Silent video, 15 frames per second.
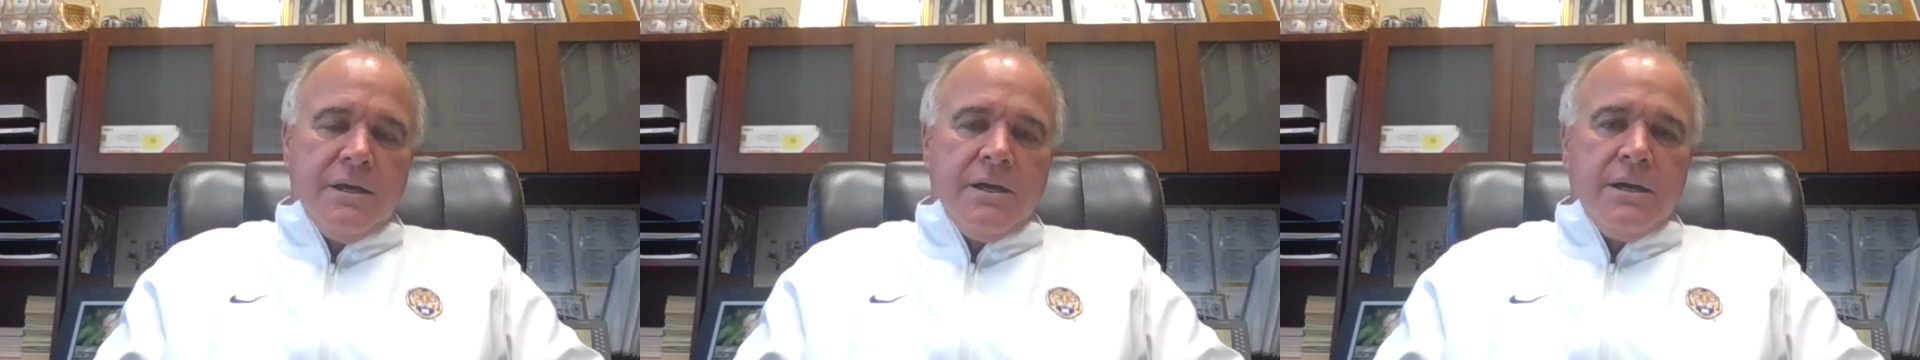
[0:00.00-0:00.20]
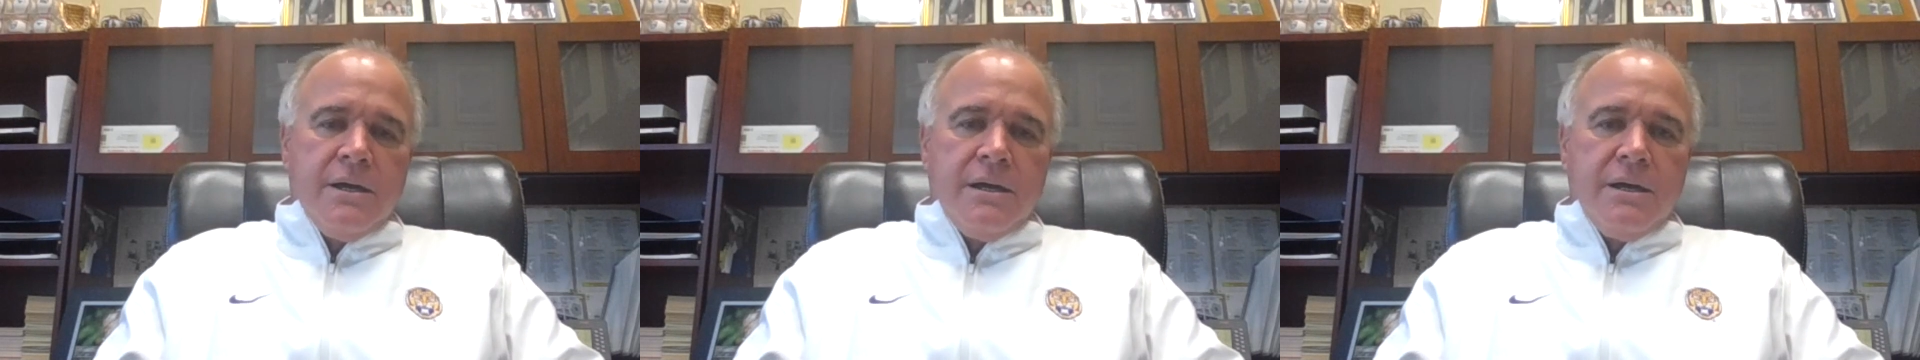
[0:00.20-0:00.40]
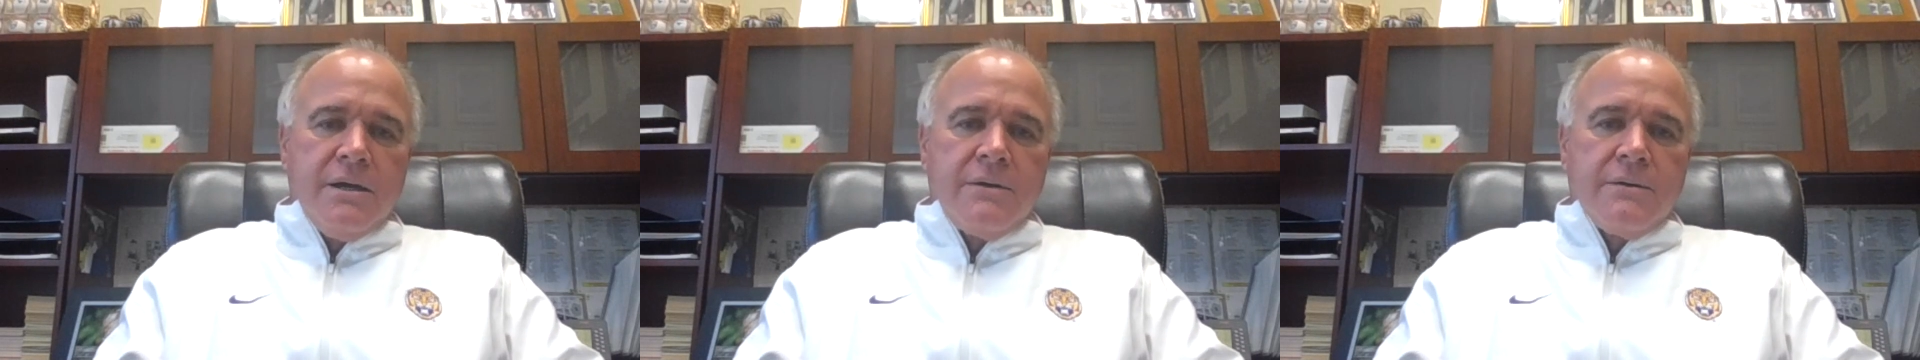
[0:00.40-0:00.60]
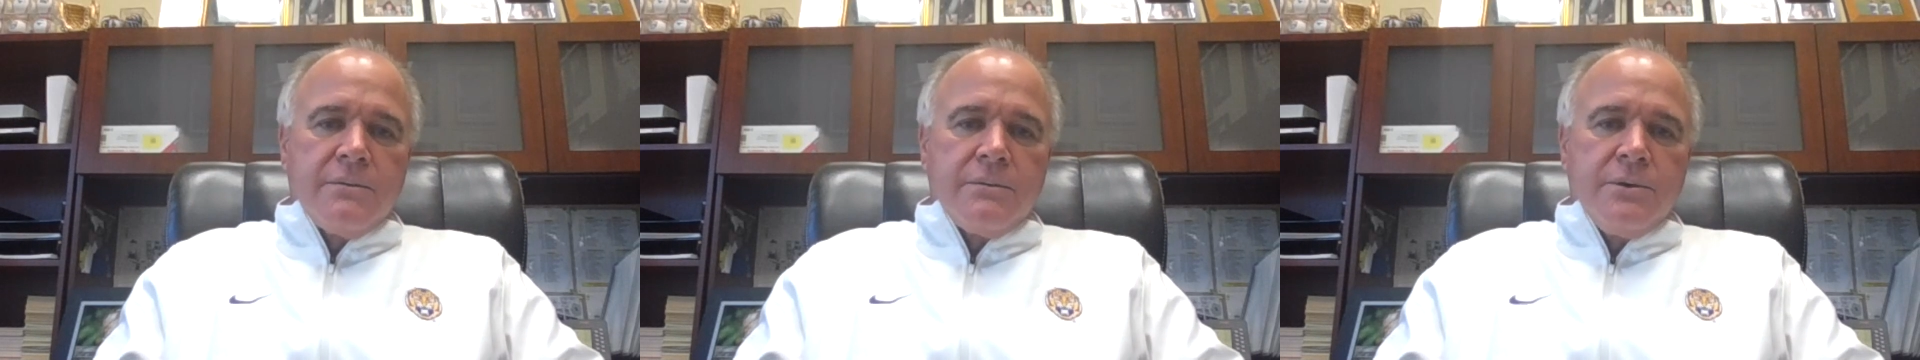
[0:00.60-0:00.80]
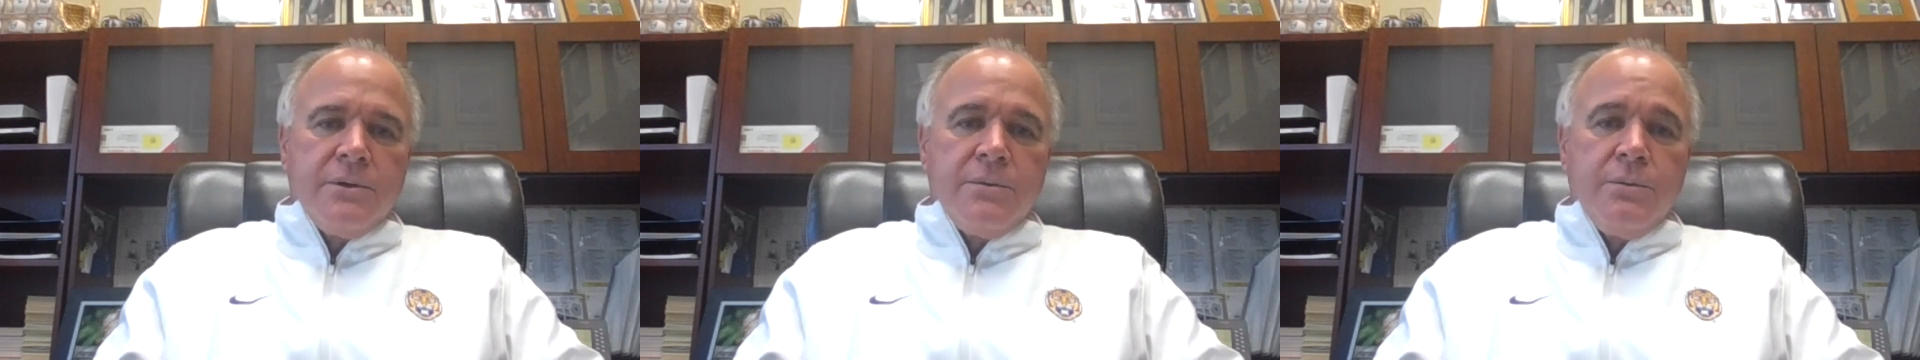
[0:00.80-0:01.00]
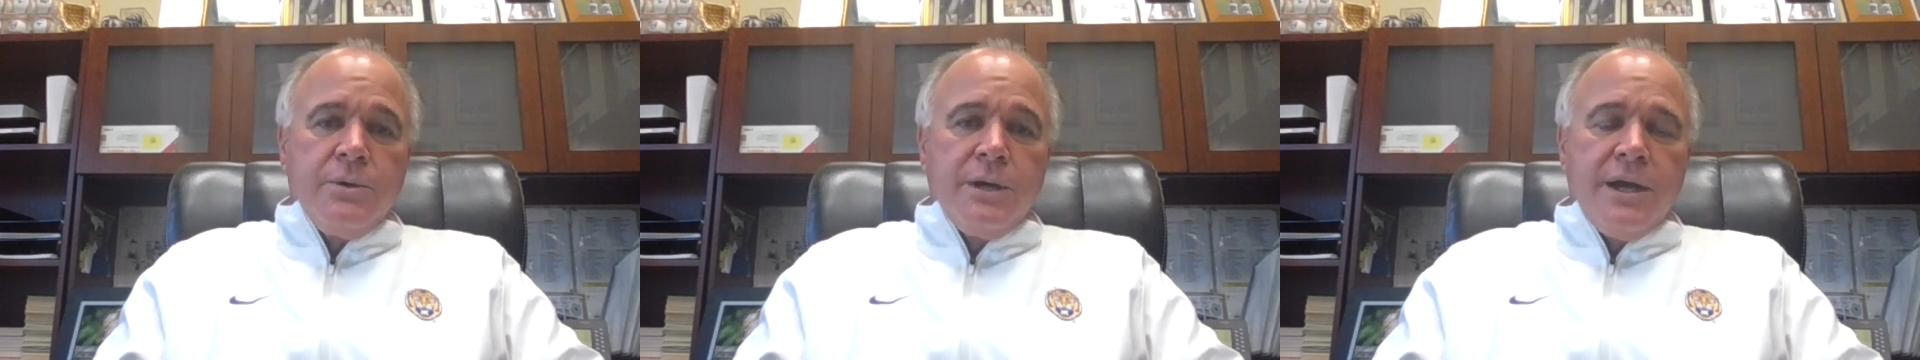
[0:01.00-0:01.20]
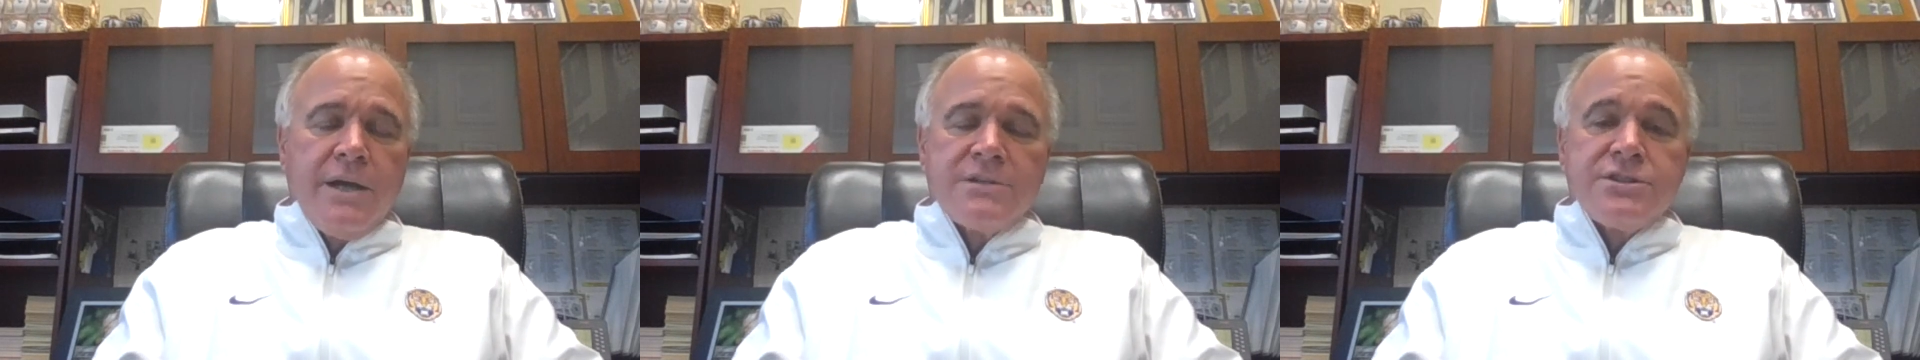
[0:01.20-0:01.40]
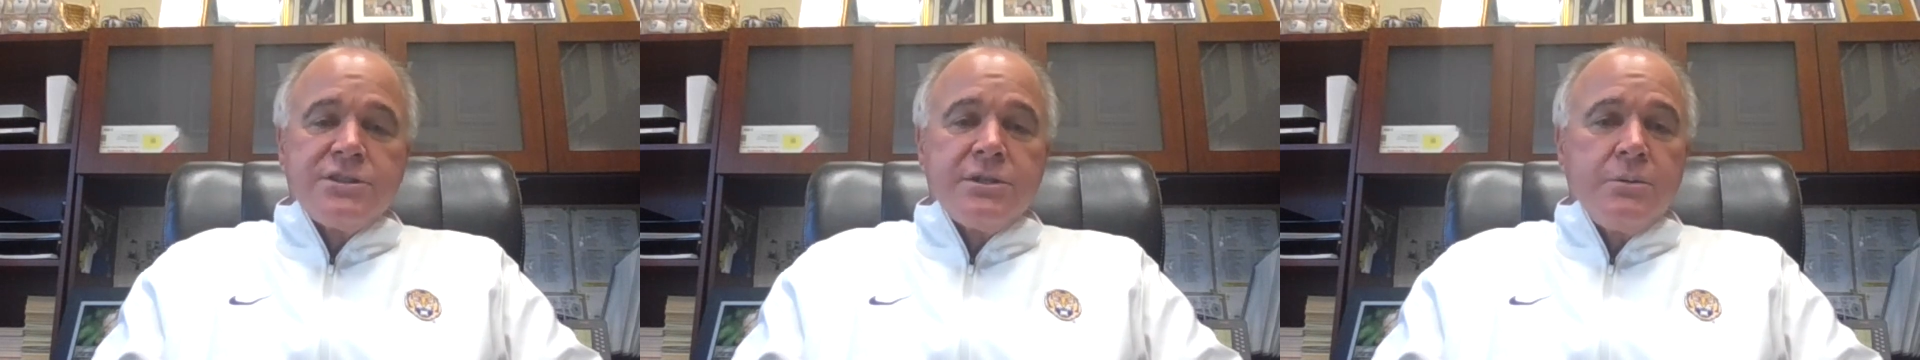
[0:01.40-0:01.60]
We
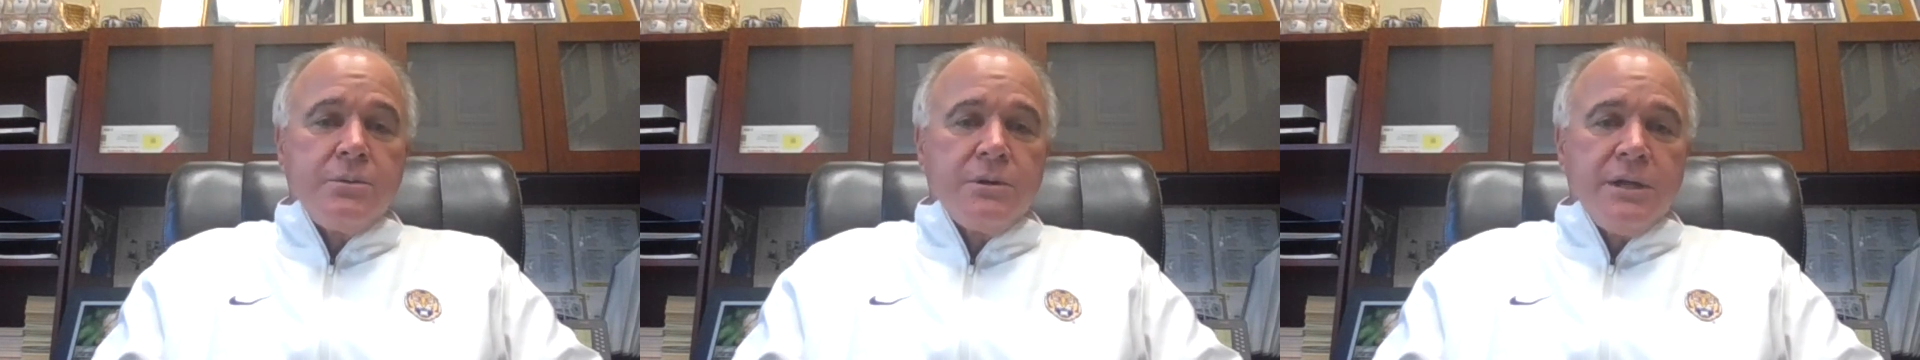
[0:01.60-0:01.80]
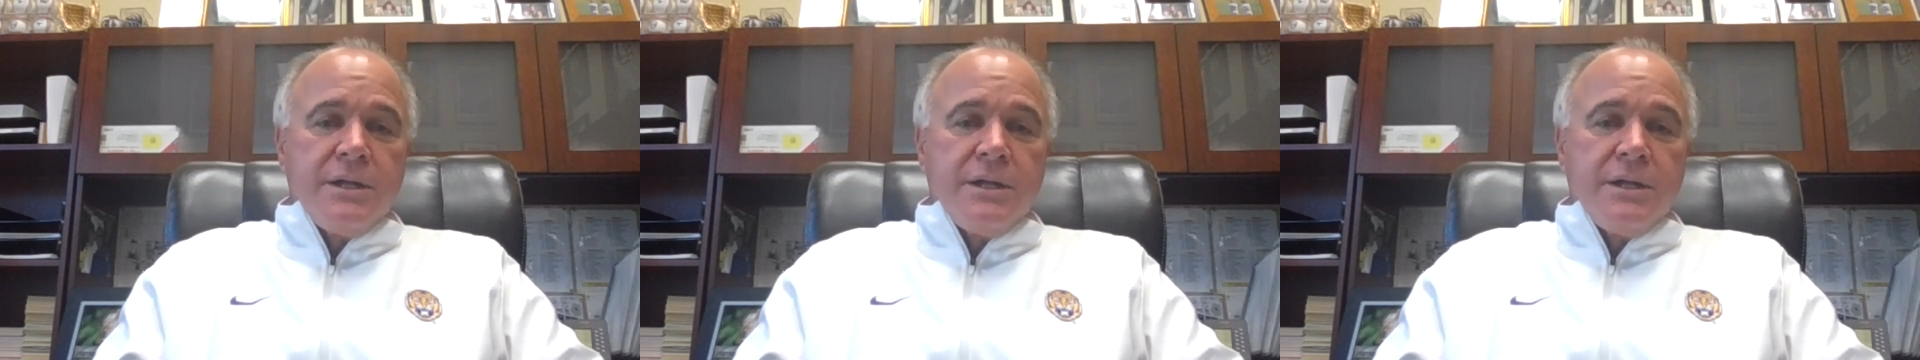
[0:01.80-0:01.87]
actually were